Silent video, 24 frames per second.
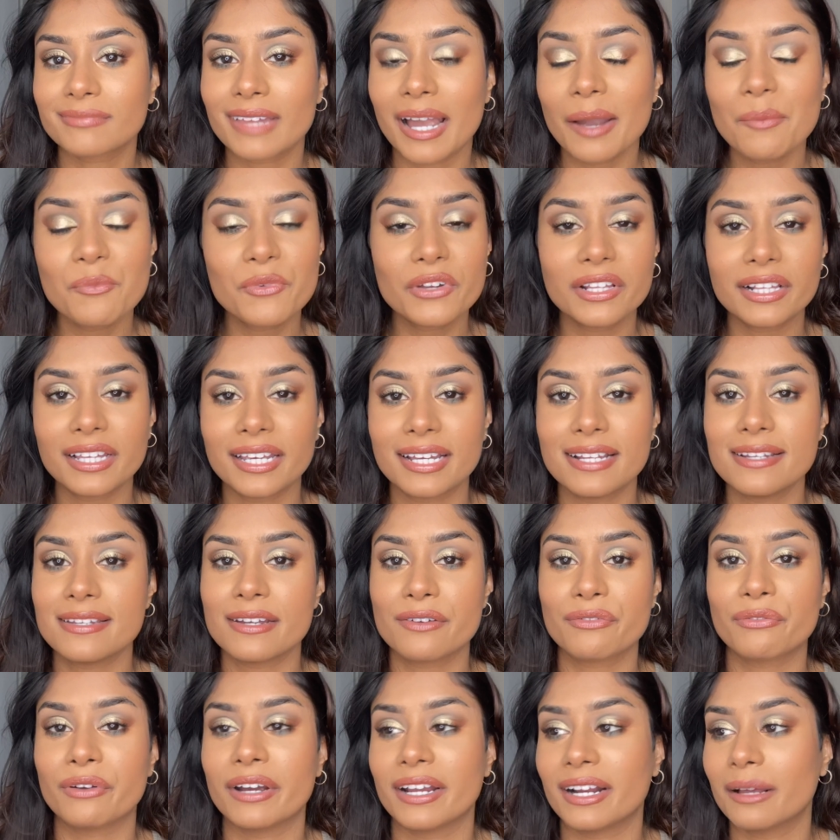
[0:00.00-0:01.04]
I'm really
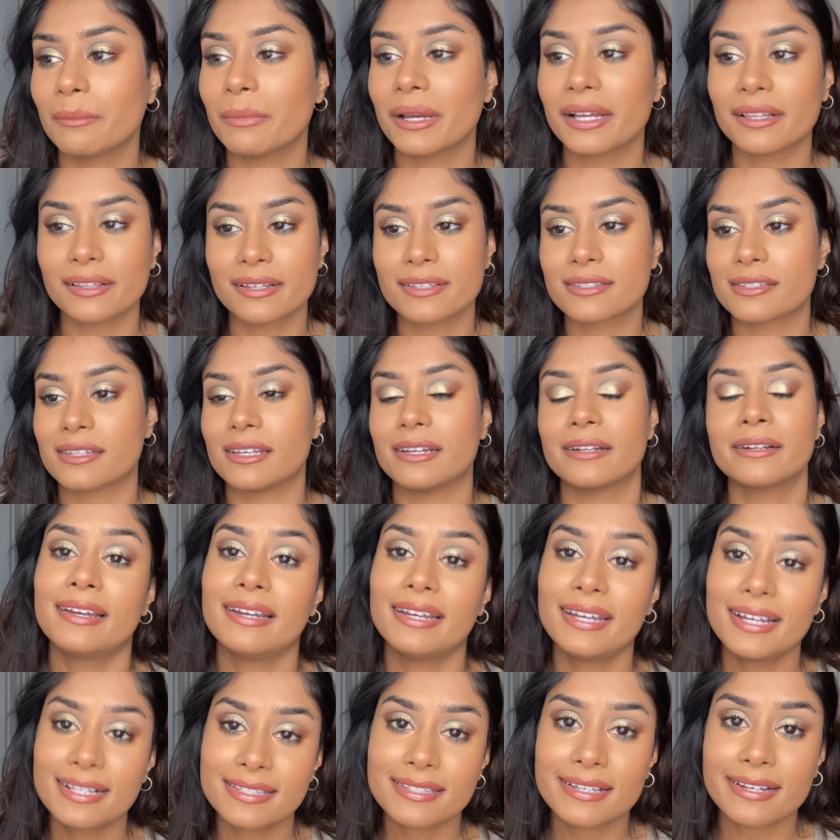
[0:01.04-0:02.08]
indifferent. I'm like, listen,
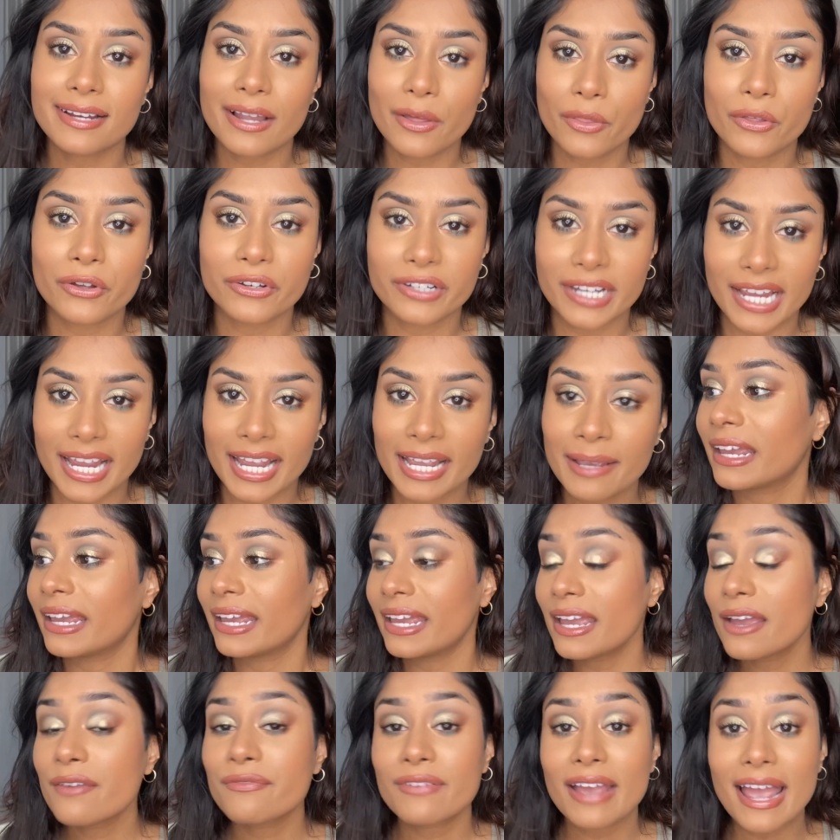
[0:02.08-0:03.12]
it's another day.
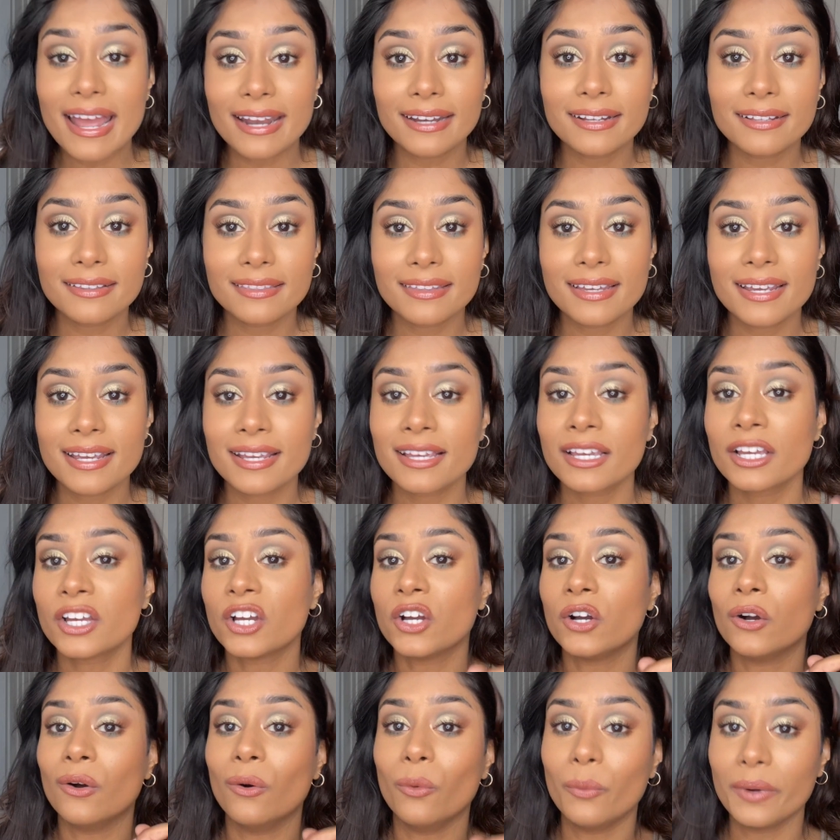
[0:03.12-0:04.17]
If anything,
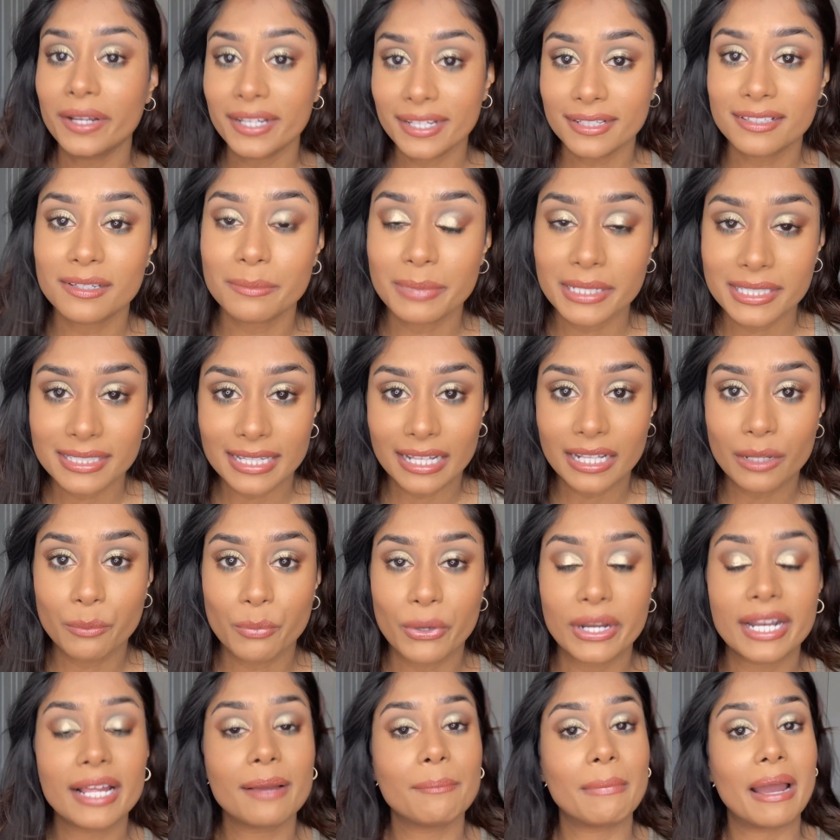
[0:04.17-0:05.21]
we need to be
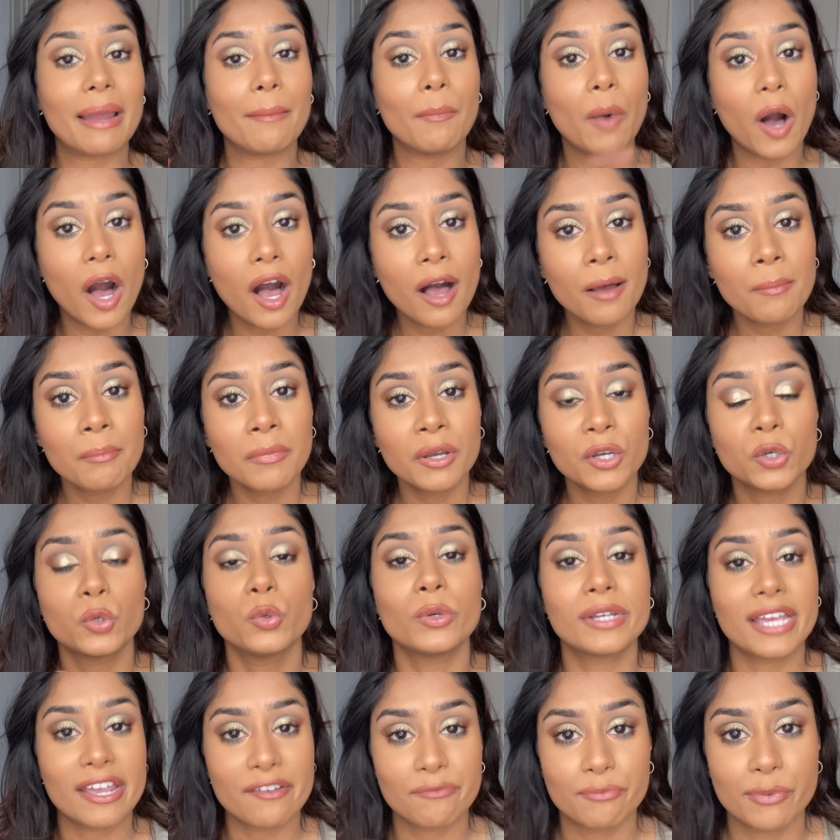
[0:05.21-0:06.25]
celebrating my mom who
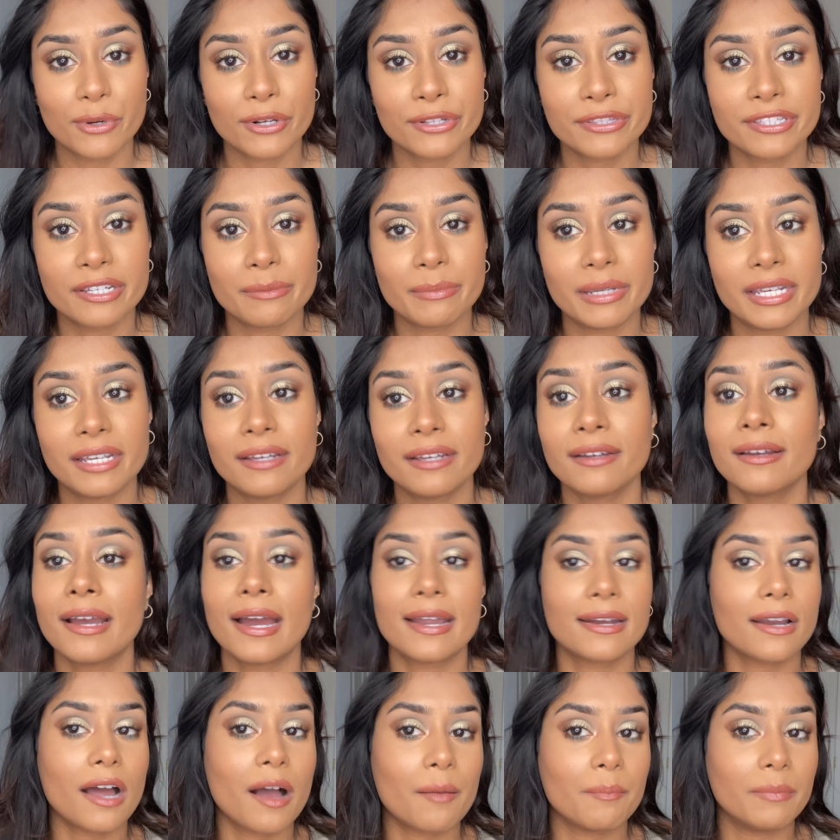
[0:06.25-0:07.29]
gave birth to me and
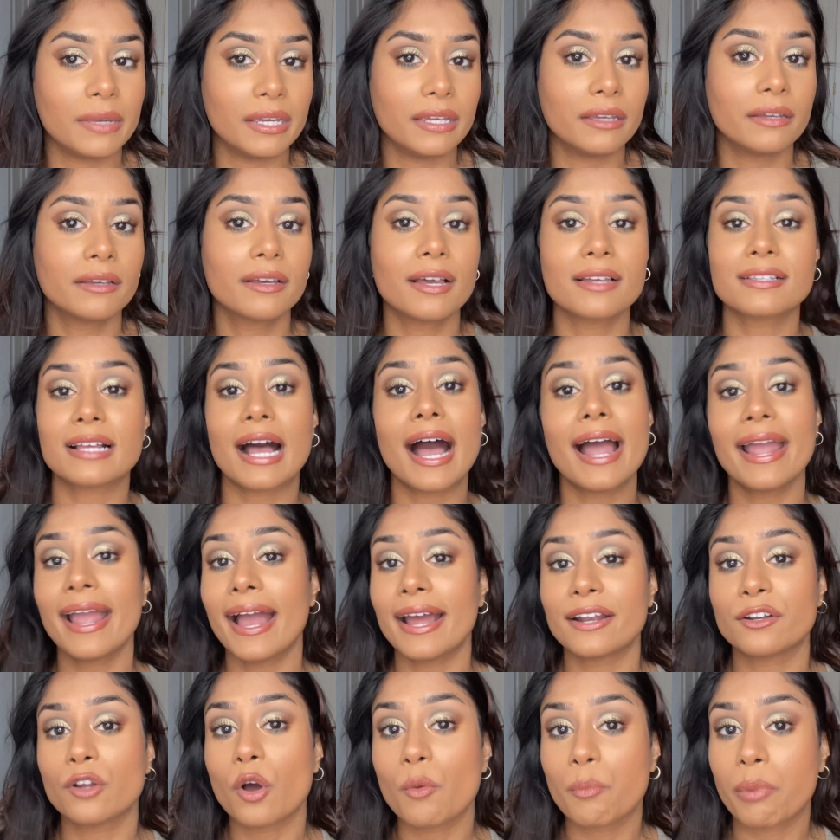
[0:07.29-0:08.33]
not me, because I had
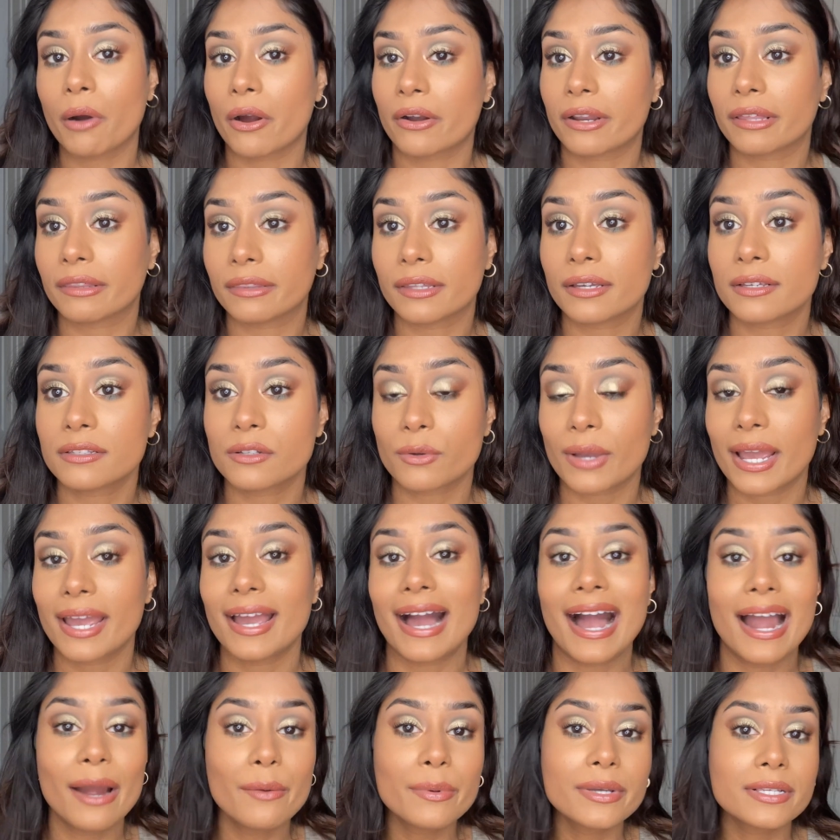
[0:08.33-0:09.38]
no part in this, okay?
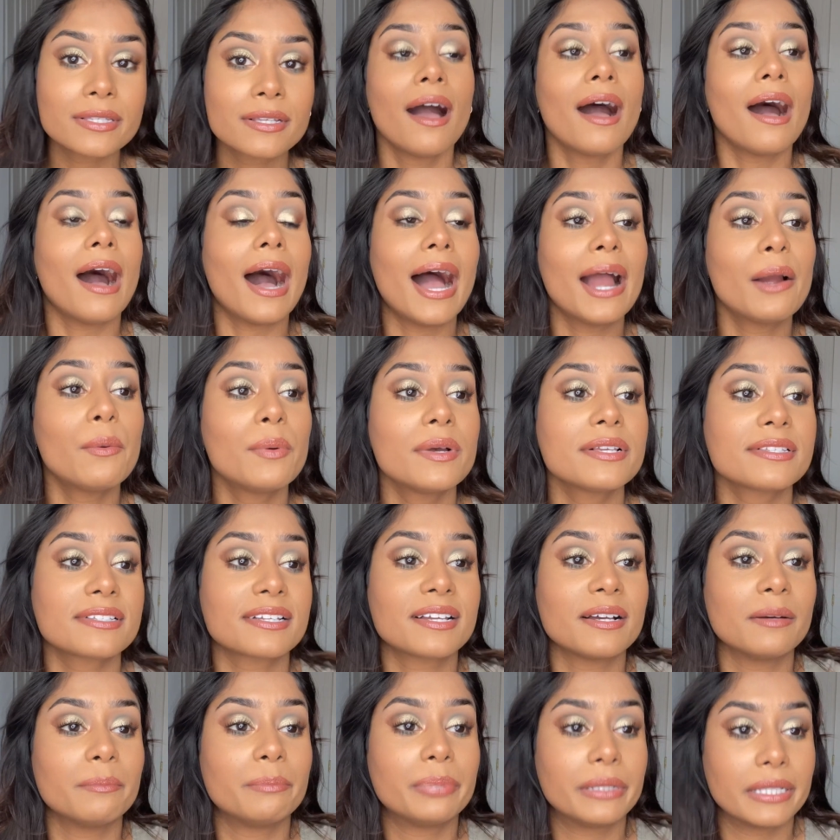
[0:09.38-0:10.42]
I was
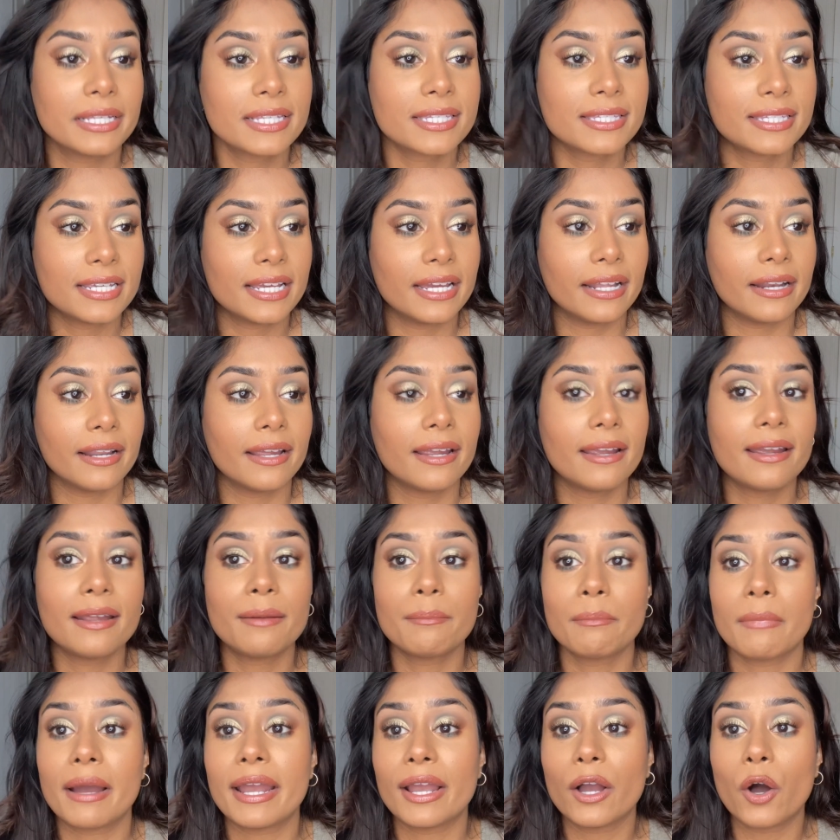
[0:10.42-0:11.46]
complicit in
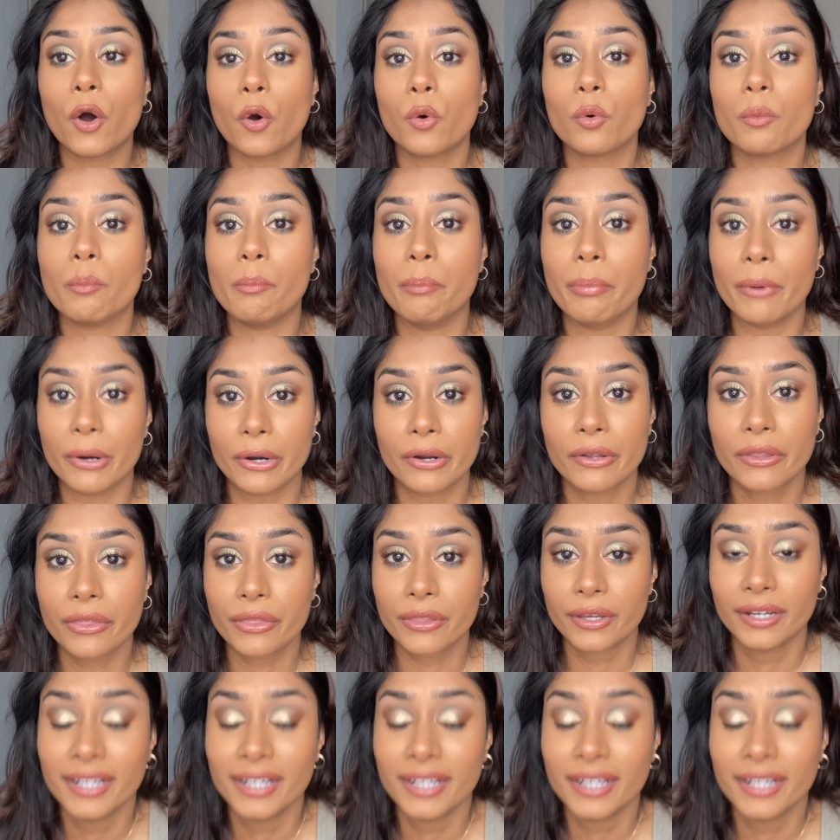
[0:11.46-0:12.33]
my own birth.